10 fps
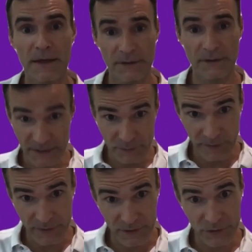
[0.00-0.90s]
So that's
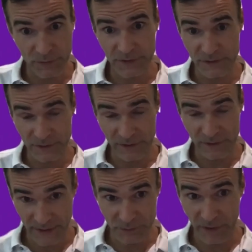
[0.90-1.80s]
where the issue is, and
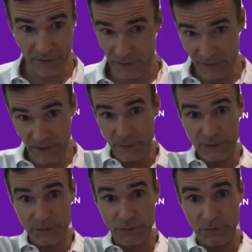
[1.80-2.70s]
that's where I think the
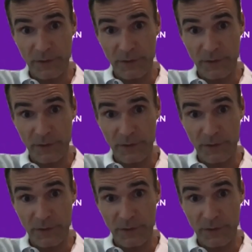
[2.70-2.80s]
effort should be.